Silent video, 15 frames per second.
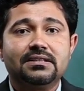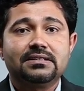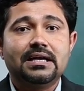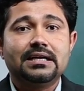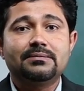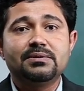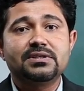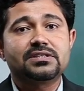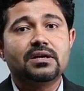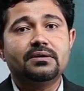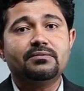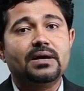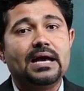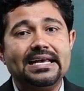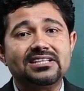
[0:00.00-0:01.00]
That means
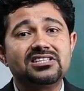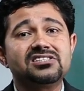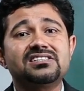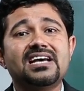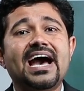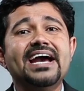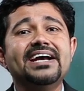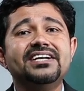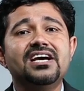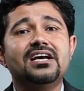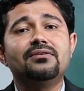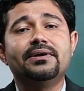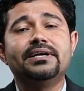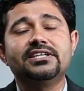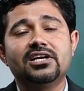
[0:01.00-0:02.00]
it is
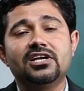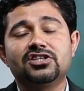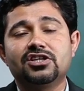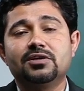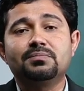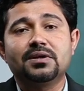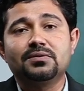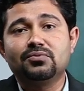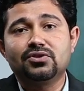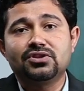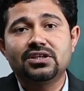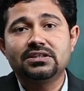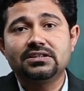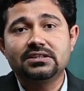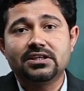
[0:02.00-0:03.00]
ideal ventilation
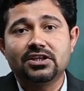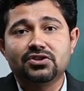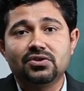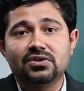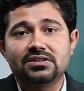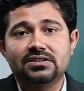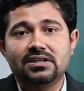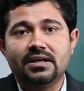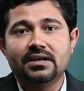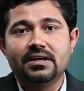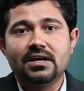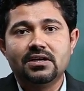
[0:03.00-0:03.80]
perfusion ratio is there.